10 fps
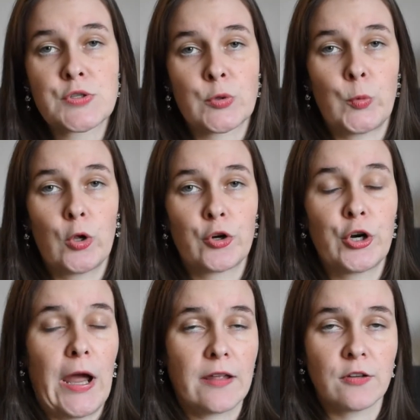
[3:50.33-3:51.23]
Susan Walker.
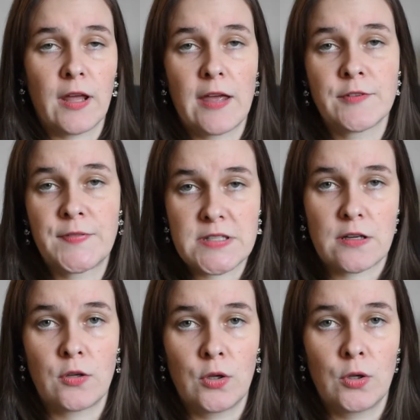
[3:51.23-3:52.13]
I don't have a
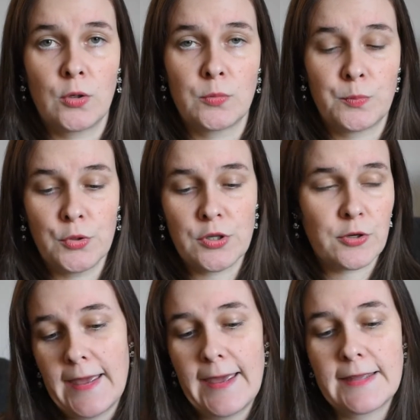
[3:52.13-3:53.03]
physical book,
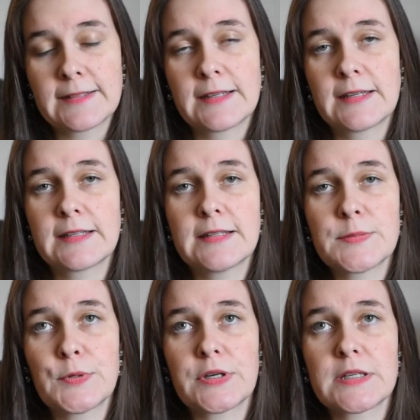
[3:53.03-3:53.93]
and
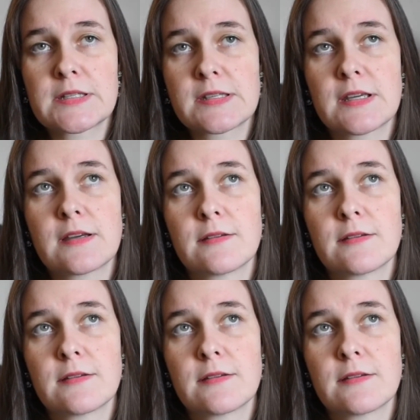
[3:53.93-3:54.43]
this book is